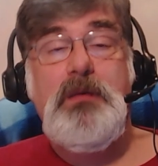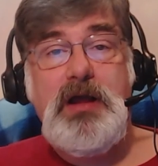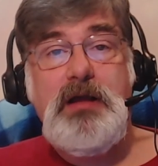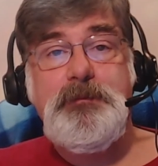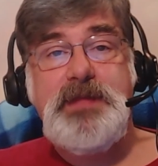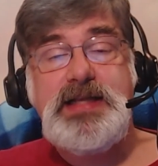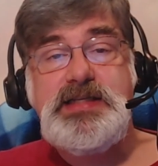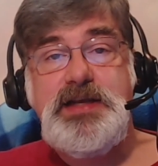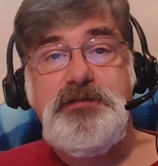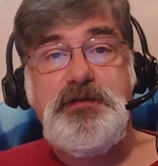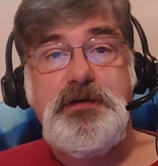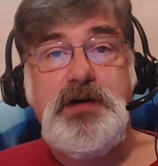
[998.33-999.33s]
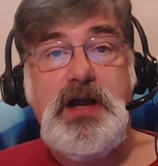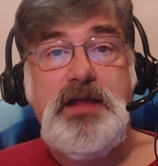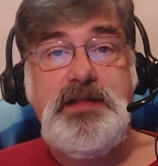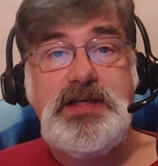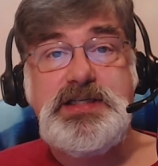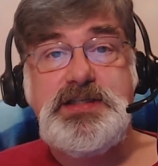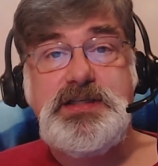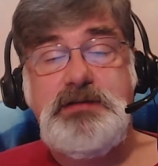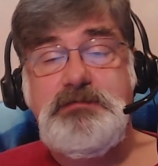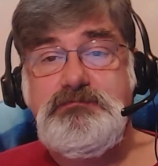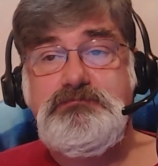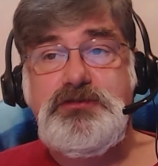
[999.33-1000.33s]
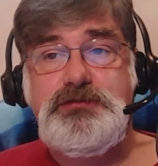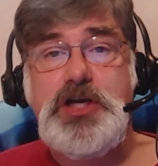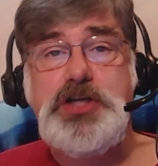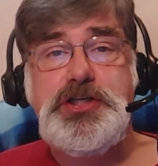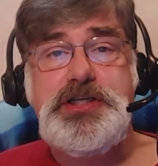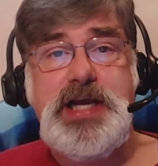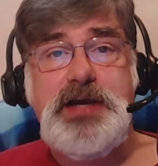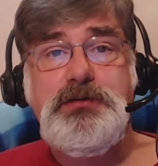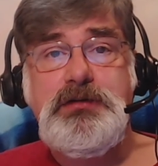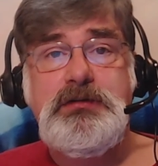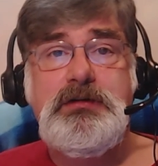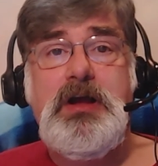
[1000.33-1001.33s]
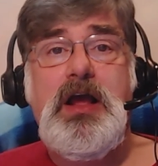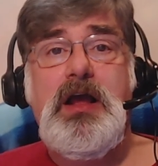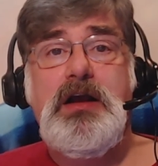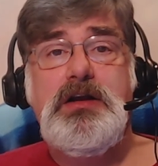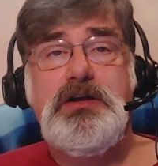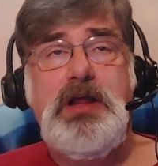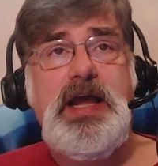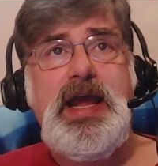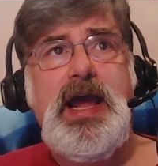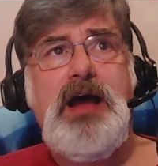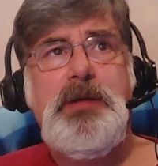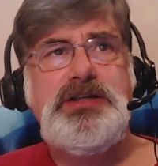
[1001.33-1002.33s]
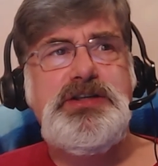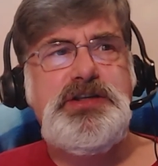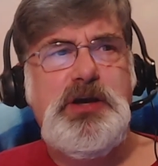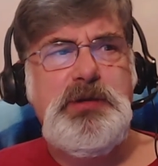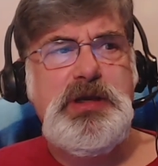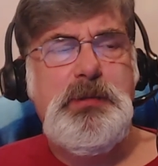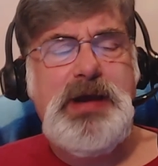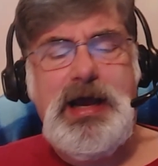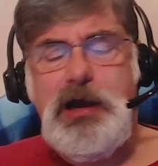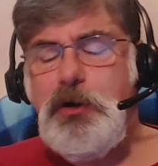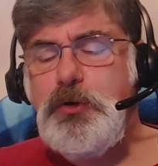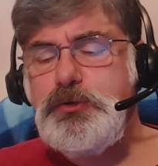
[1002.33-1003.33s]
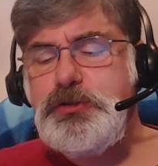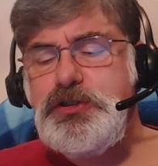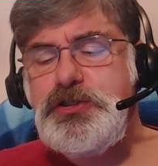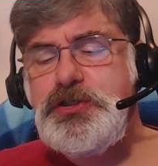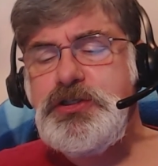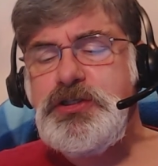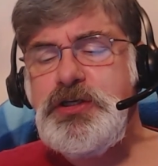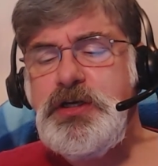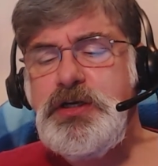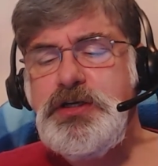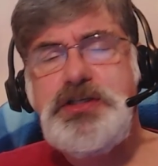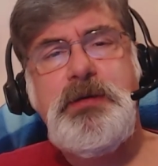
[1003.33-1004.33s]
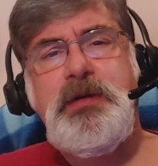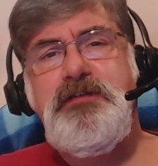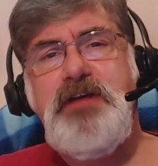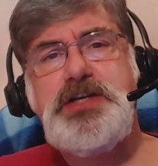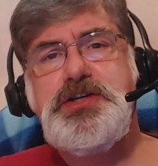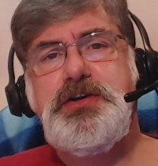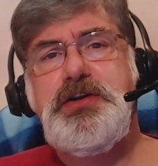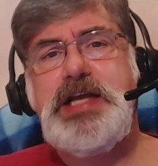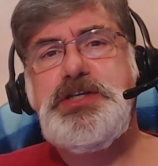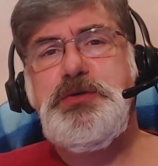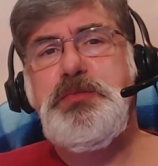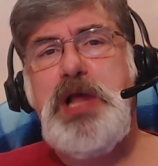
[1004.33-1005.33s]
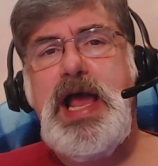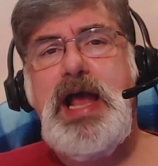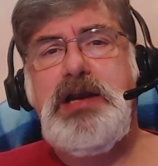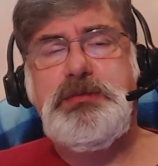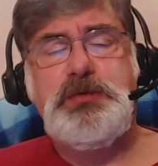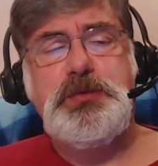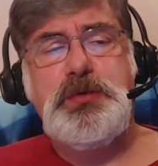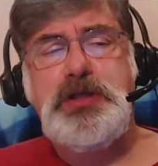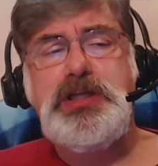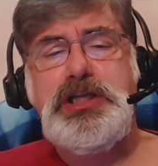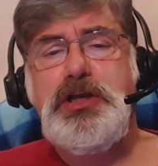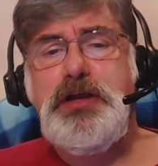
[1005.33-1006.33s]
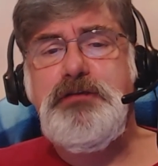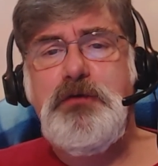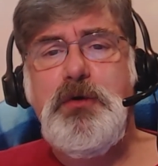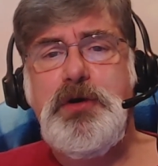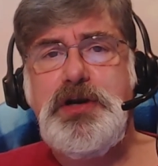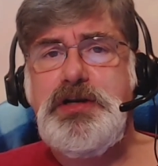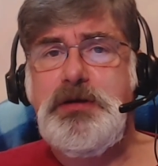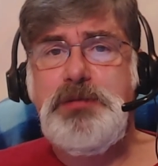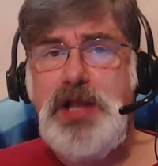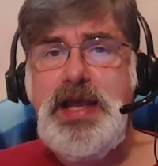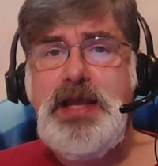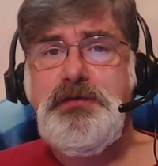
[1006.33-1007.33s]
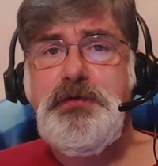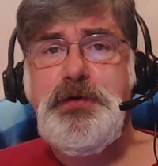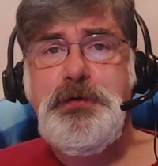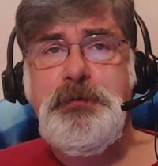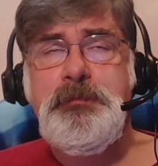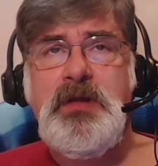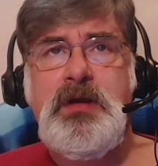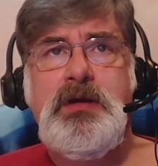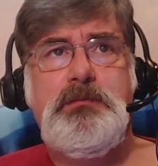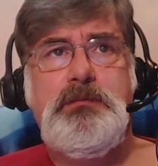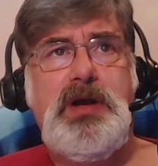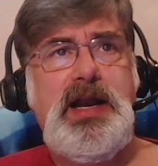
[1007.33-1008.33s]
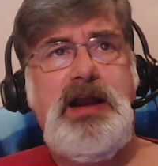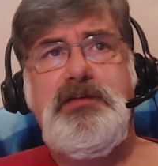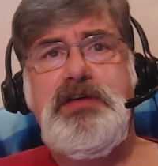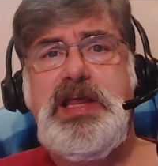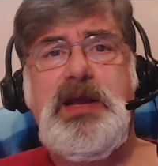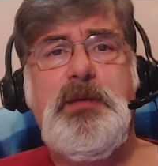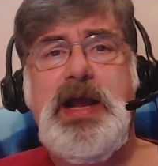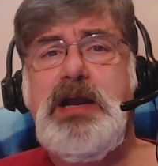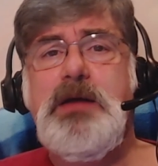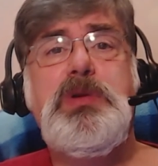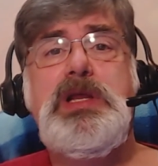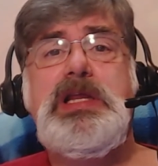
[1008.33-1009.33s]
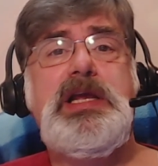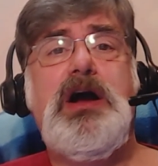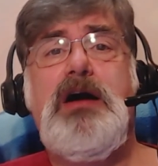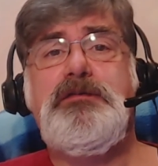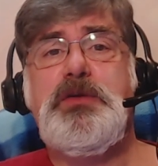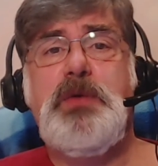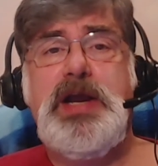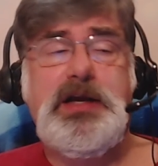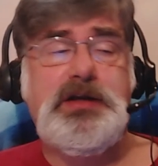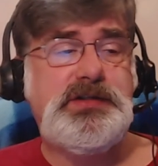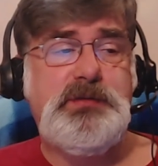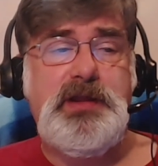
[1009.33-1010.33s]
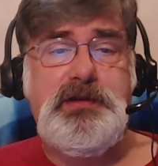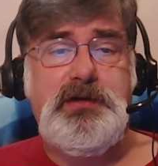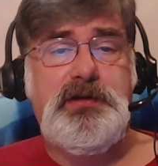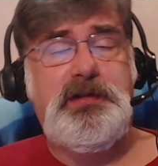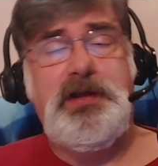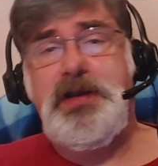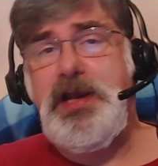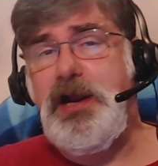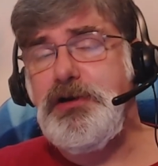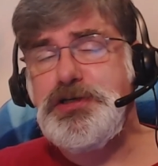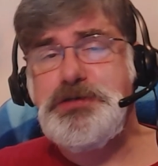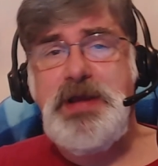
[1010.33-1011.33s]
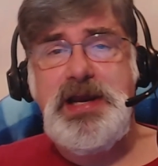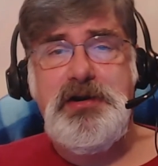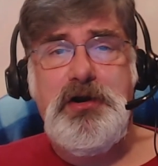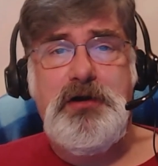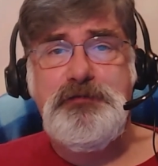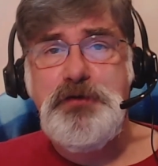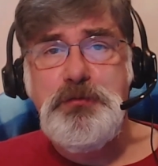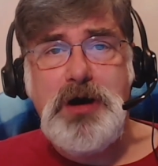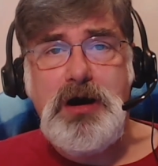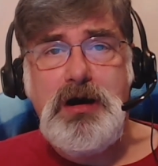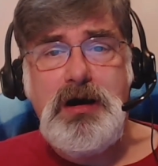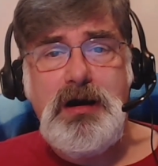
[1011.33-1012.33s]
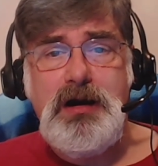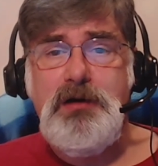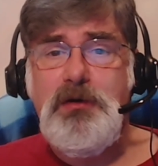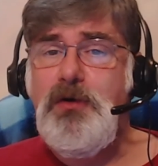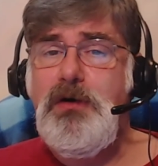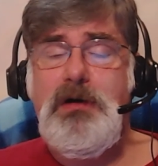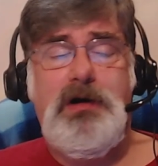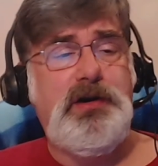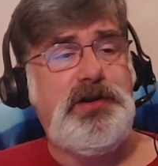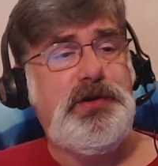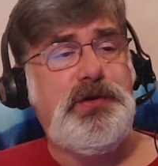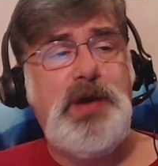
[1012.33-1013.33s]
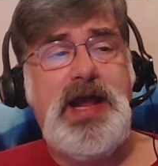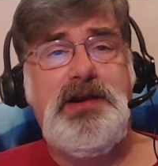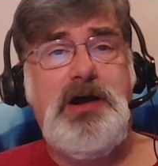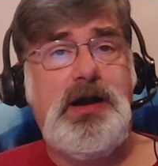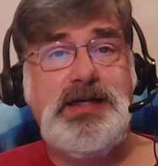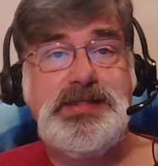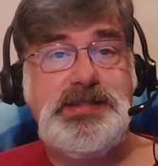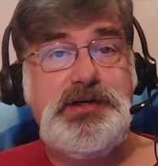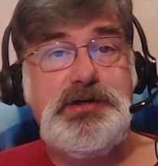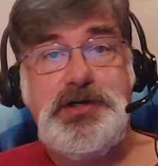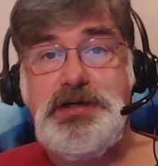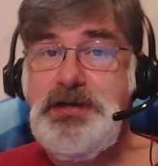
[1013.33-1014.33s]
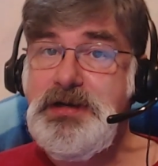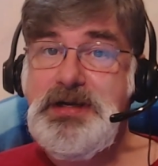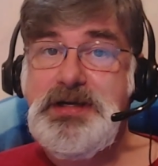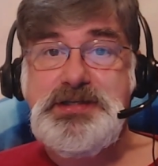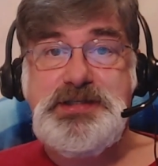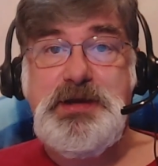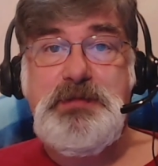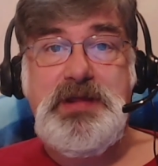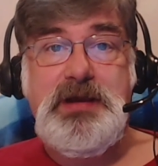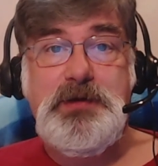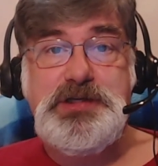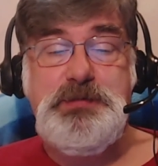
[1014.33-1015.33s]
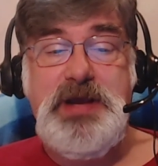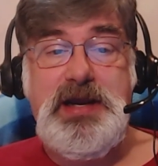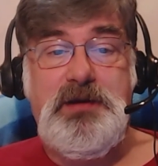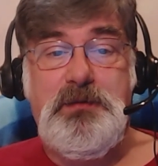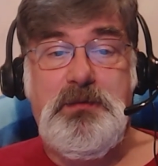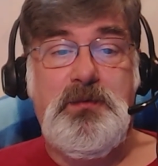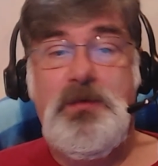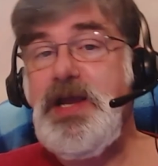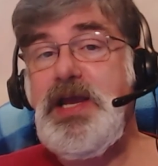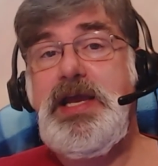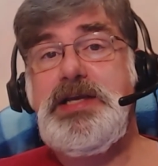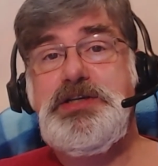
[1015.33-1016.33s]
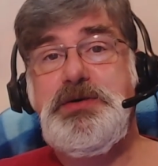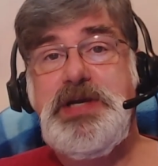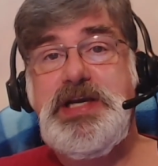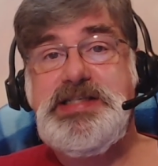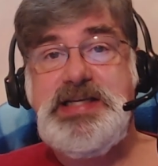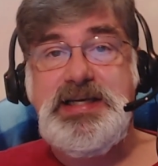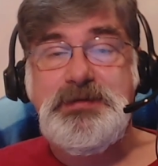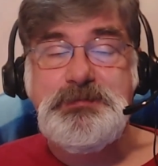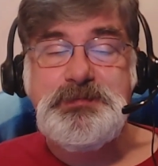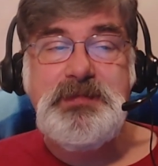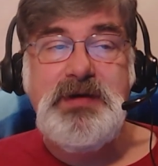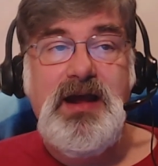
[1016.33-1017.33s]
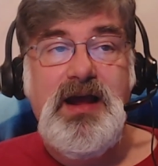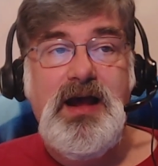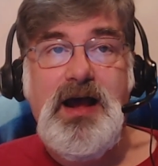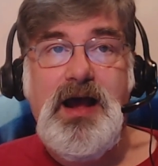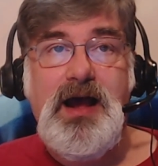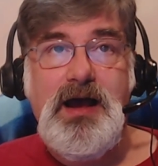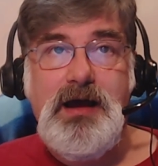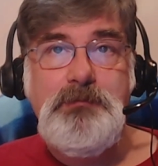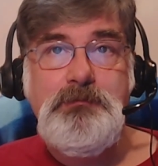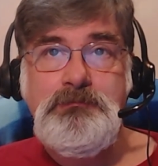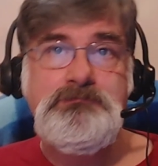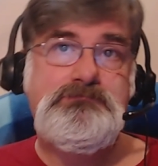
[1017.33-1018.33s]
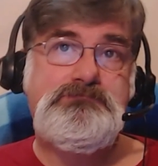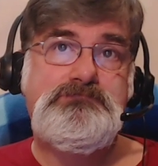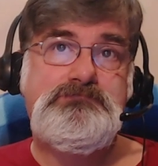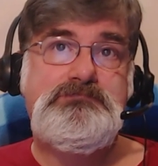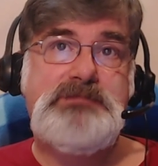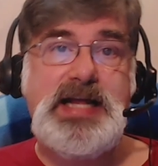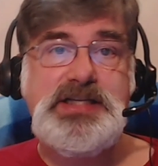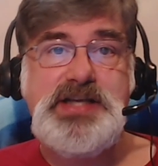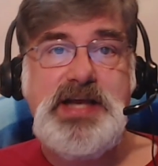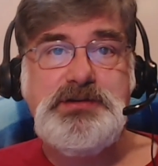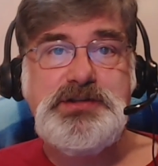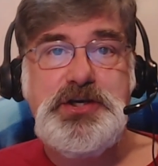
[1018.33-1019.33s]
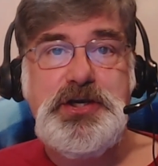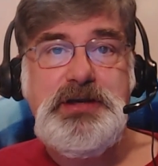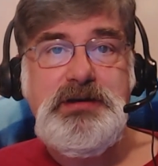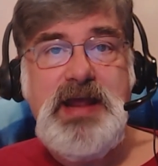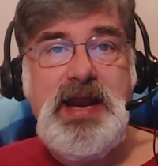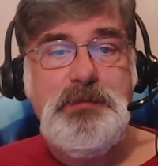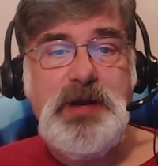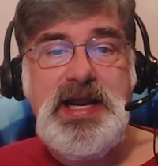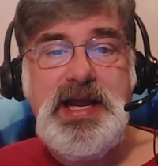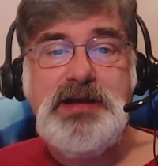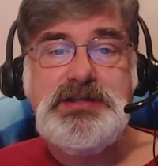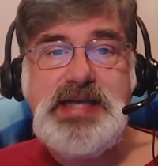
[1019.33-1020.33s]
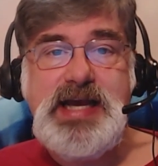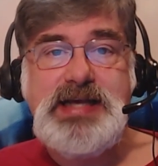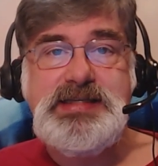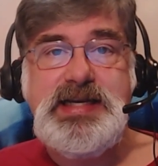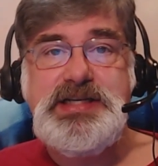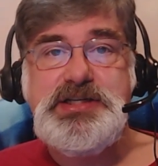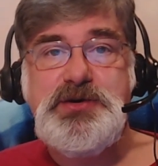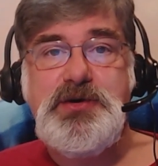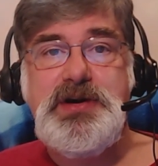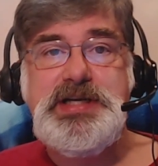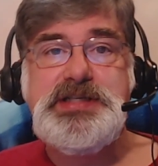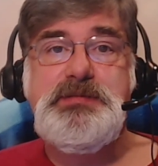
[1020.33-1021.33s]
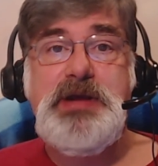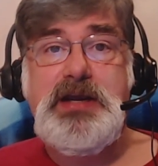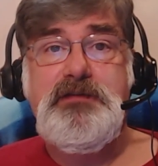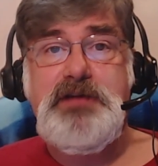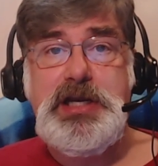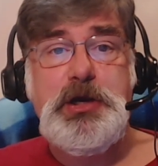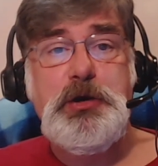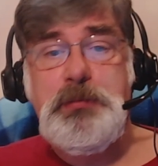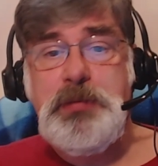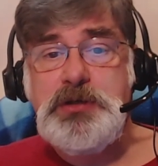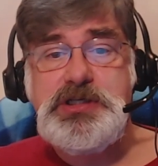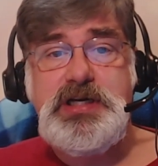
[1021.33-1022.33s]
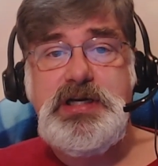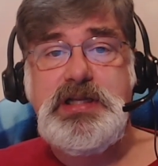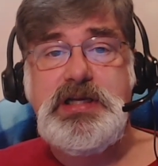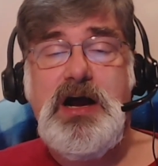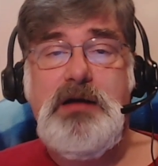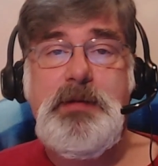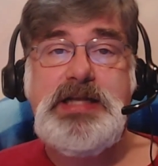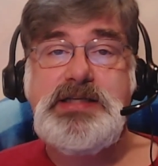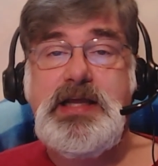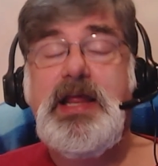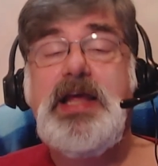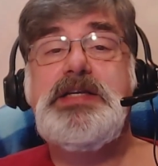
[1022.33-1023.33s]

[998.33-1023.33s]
Well, that's it for this dungeon tale. Clay, how about you tell me about some adventure that you planned and we're really looking forward to playing through, but everything went completely off the rails, whether the characters made it all foobar or you had not considered something which made it way too easy. Um, that sounds good. Anybody else has any stories? Make a video, post it in the comments. I'd